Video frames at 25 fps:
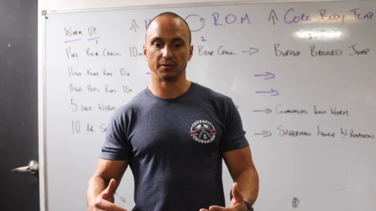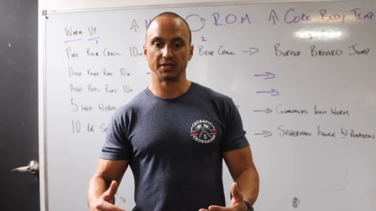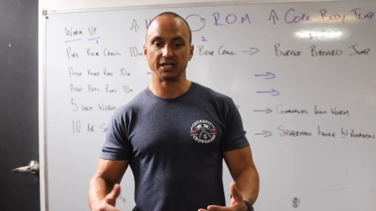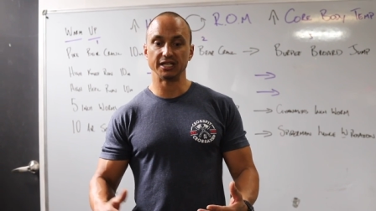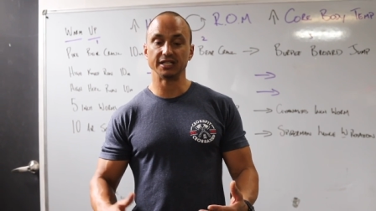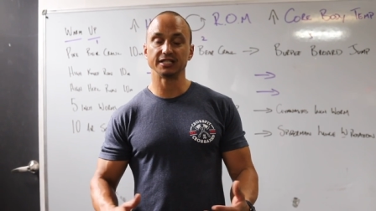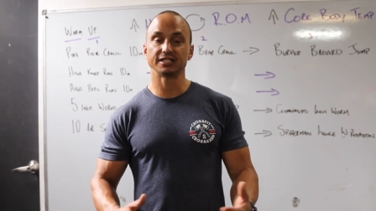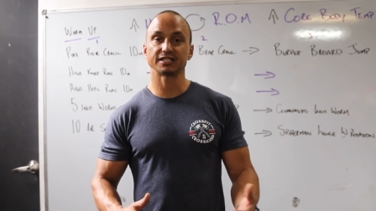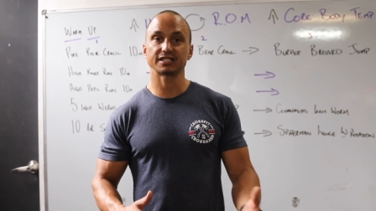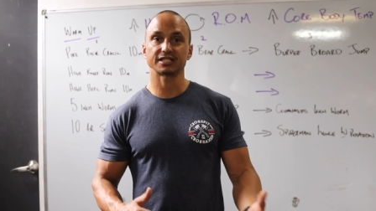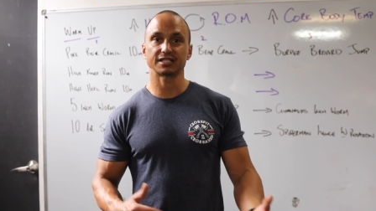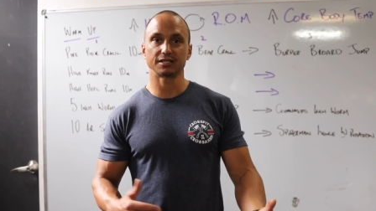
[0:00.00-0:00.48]

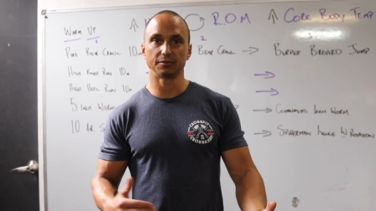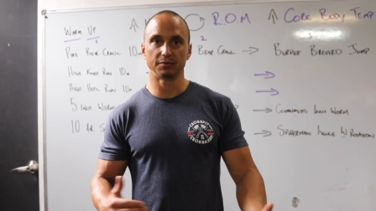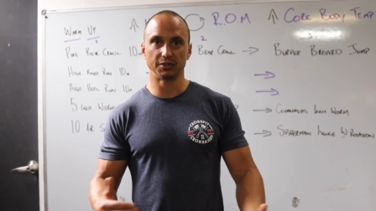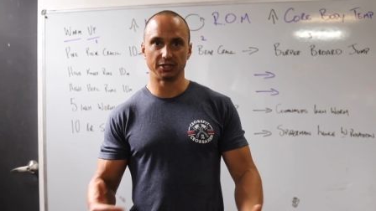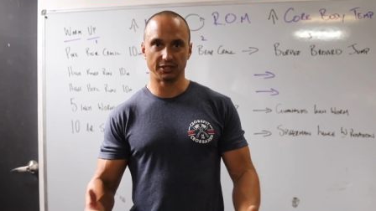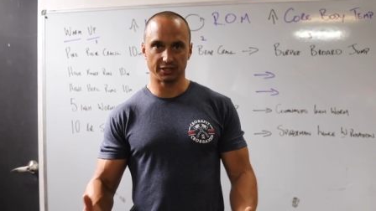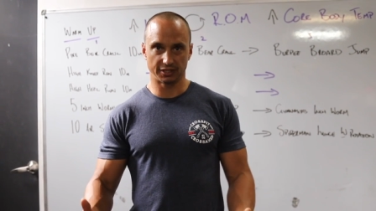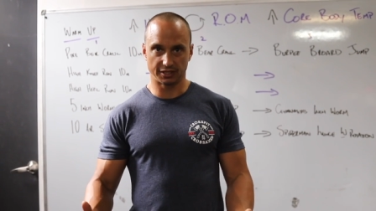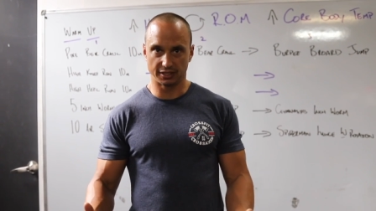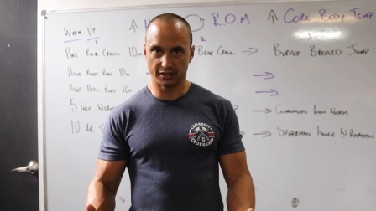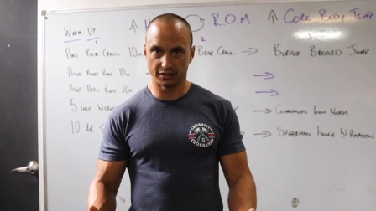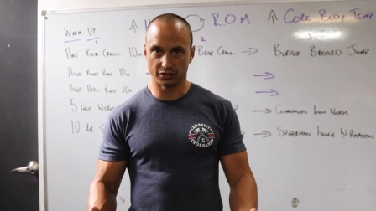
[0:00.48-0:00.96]

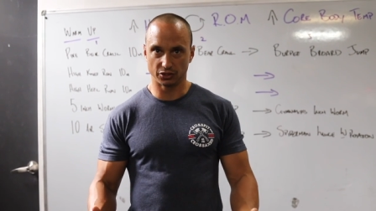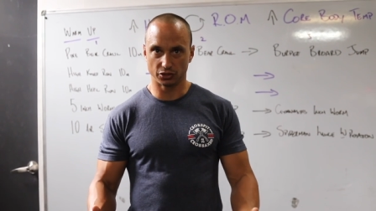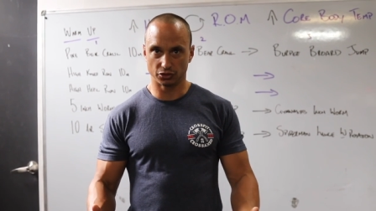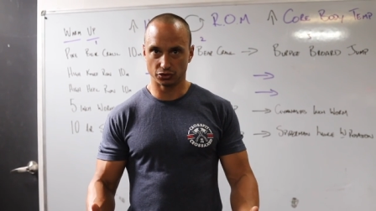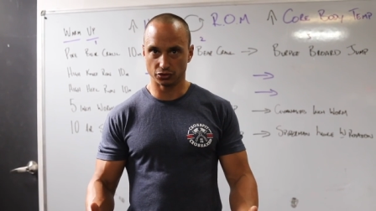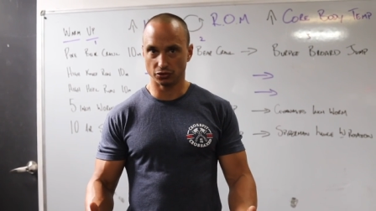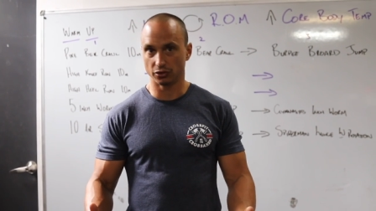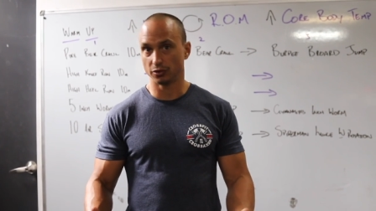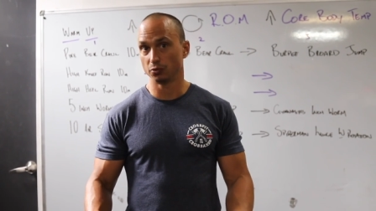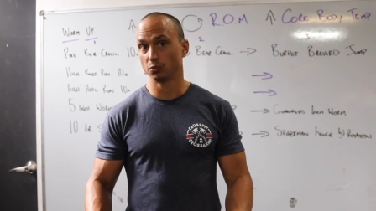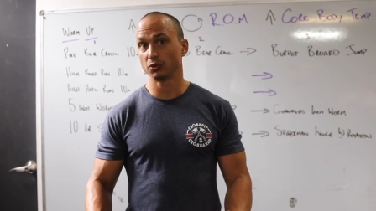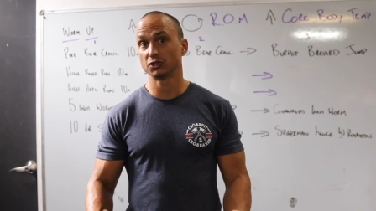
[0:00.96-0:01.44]
instability in the
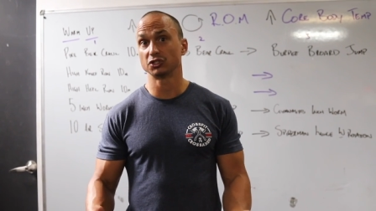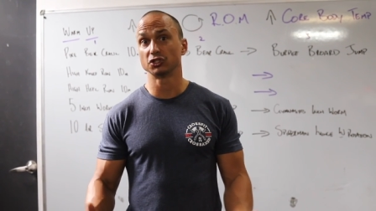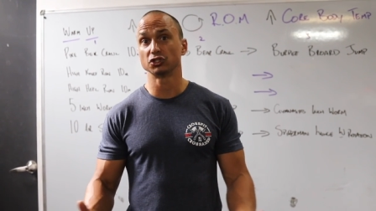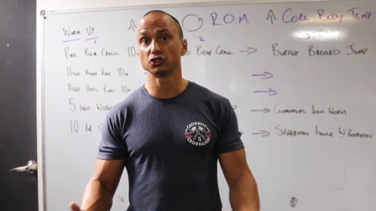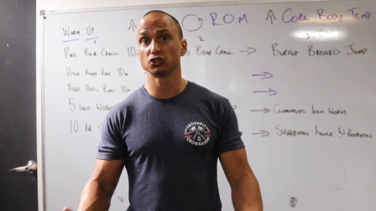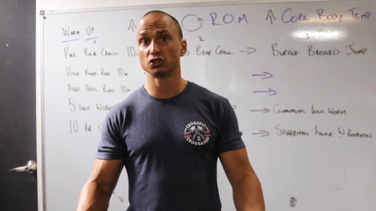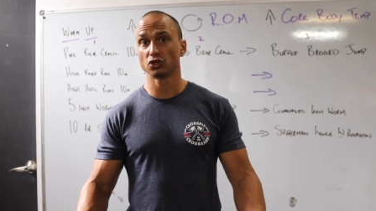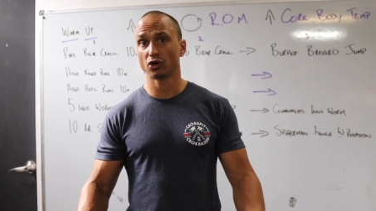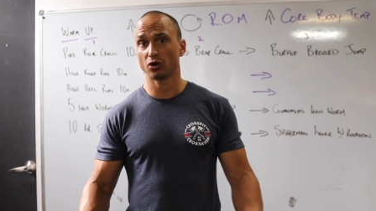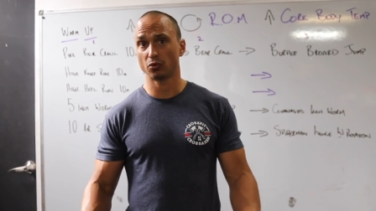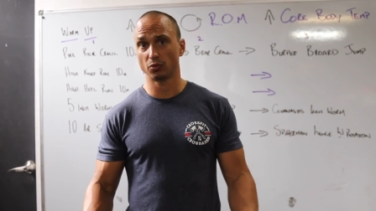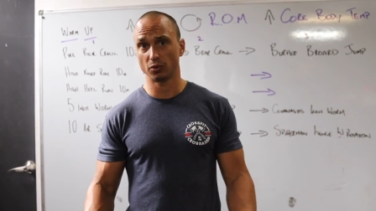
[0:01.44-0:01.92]
joint, which
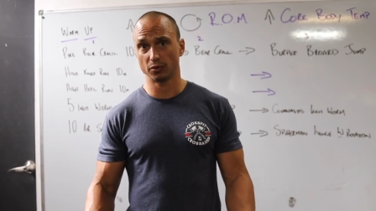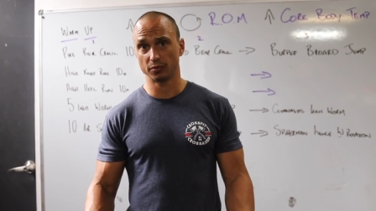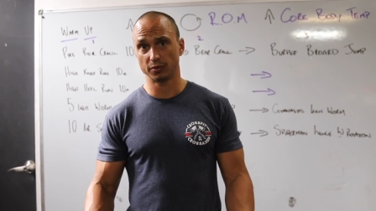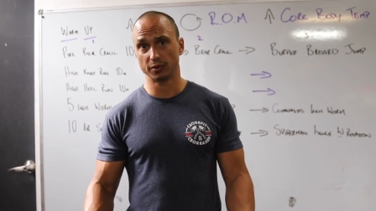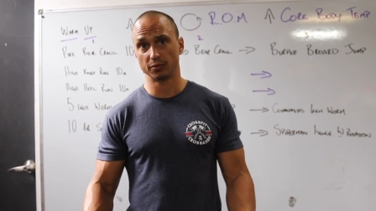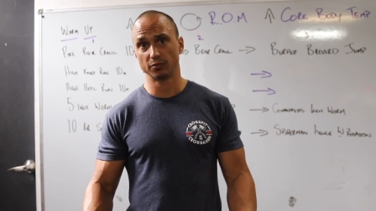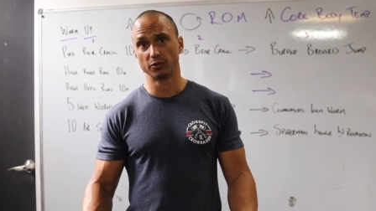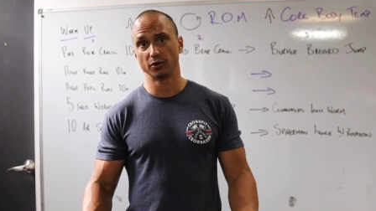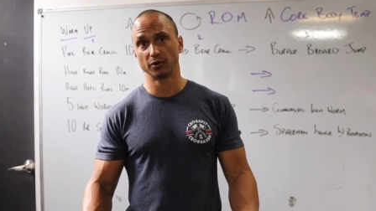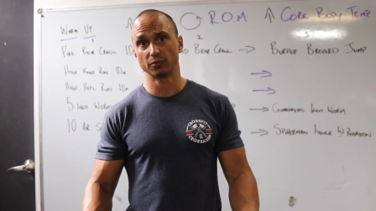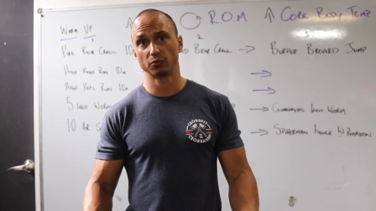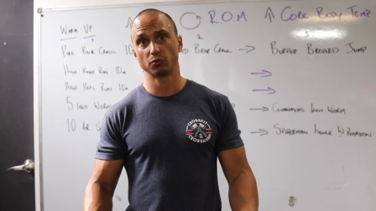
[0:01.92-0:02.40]
is not what we
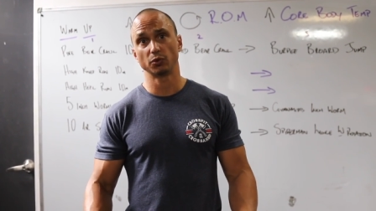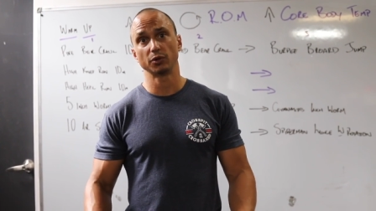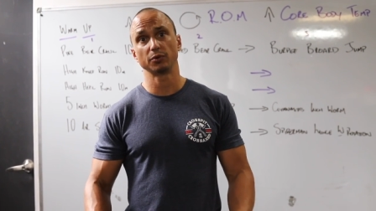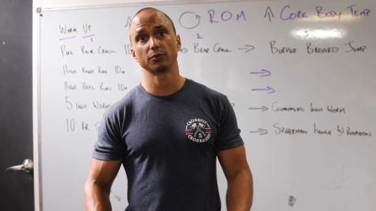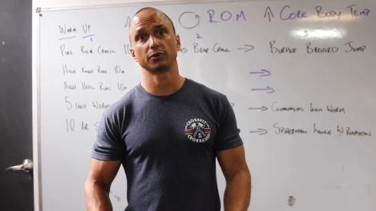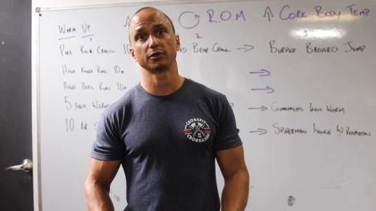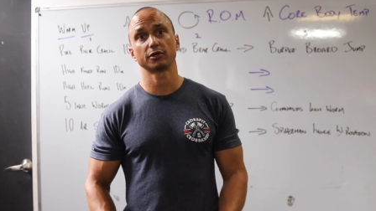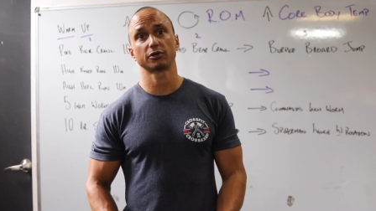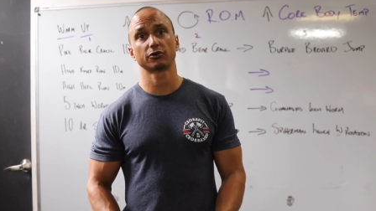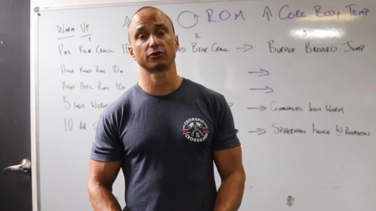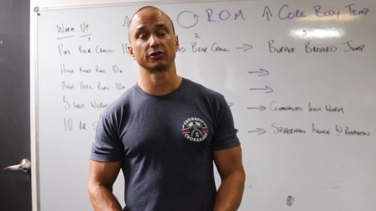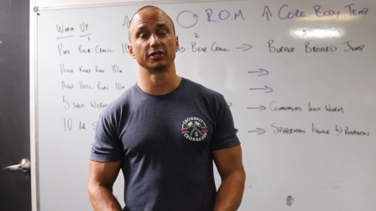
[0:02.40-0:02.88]
want. We
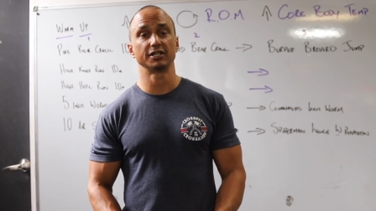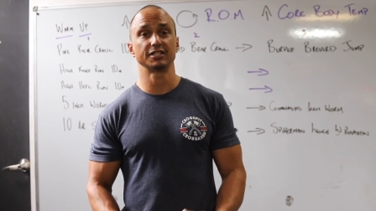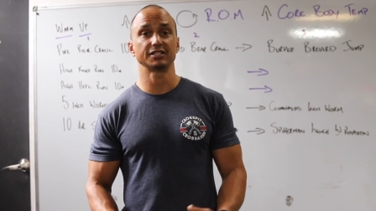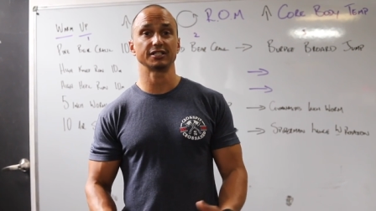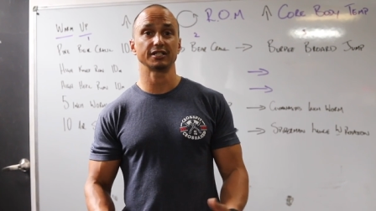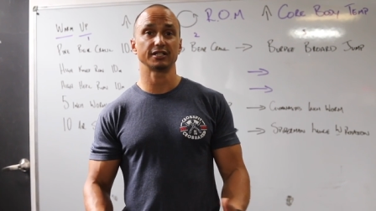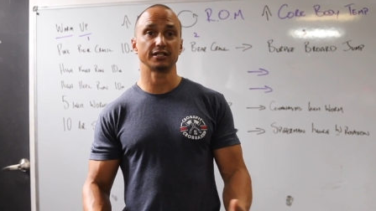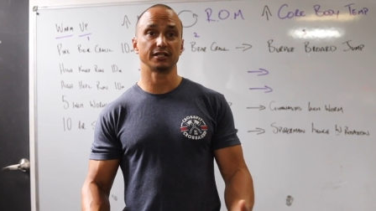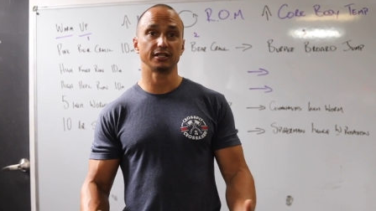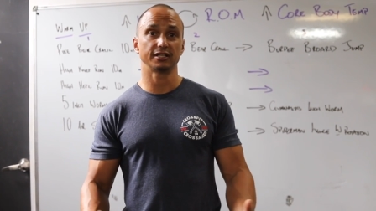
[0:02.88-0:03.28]
want to increase